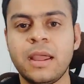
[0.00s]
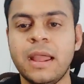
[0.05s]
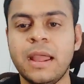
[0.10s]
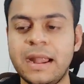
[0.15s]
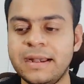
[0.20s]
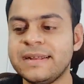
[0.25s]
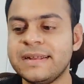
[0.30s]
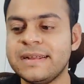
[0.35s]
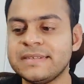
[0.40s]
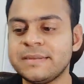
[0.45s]

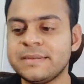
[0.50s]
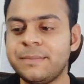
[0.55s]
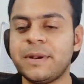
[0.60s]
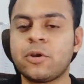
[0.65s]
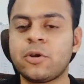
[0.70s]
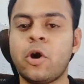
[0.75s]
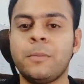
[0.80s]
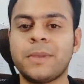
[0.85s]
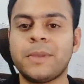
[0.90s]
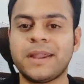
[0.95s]
It is a bit
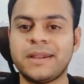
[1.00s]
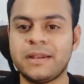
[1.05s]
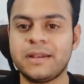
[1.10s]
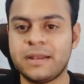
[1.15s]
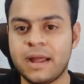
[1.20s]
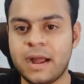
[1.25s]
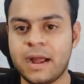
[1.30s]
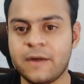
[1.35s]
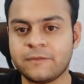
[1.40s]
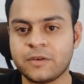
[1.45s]
complicated
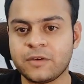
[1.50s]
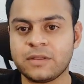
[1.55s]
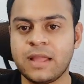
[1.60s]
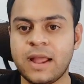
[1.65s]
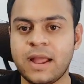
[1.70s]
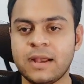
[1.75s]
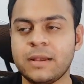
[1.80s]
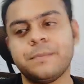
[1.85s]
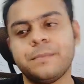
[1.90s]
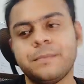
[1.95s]
after
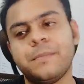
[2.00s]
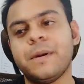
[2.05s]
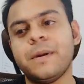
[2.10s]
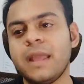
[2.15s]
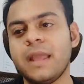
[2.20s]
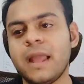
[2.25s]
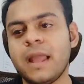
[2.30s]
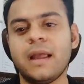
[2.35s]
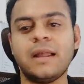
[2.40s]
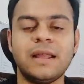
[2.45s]
that, but
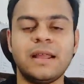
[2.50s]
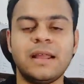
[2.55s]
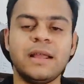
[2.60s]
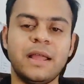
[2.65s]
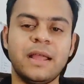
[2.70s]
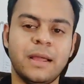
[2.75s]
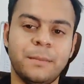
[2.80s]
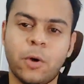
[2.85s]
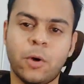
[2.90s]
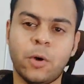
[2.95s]
yeah,
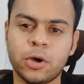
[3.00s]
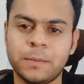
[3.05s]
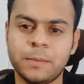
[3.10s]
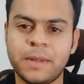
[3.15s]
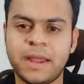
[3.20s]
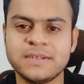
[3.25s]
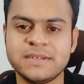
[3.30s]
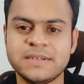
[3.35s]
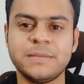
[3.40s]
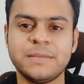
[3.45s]
bottom
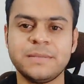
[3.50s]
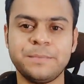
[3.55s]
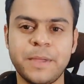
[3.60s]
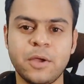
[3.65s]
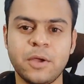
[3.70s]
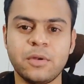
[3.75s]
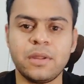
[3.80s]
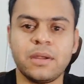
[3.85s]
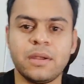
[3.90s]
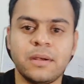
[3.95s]
line, it's in Payoneer.